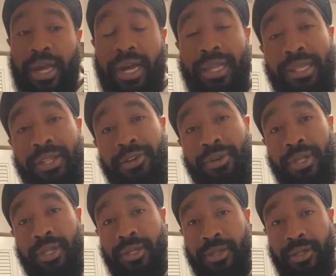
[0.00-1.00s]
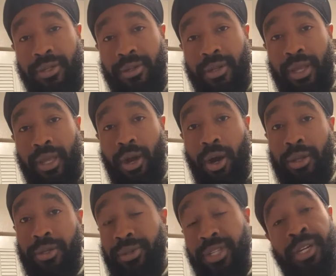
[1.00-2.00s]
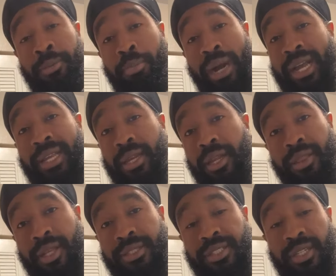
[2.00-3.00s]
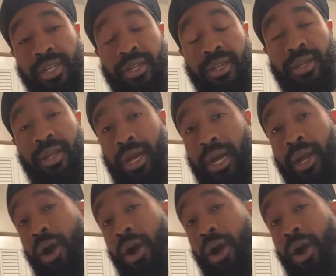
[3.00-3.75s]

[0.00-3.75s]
I literally didn't buy anything today. I